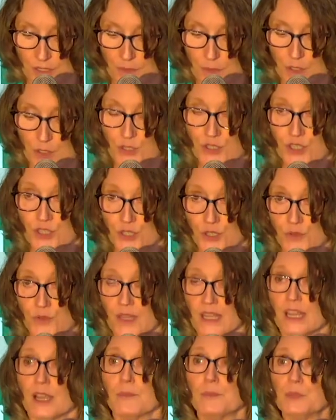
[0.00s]
pursue
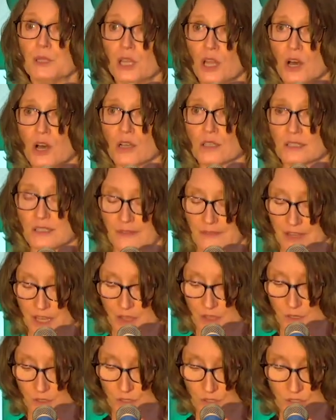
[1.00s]
the applause of
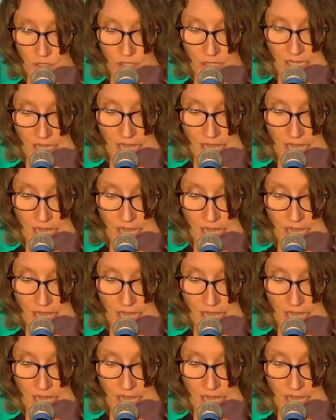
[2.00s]
others.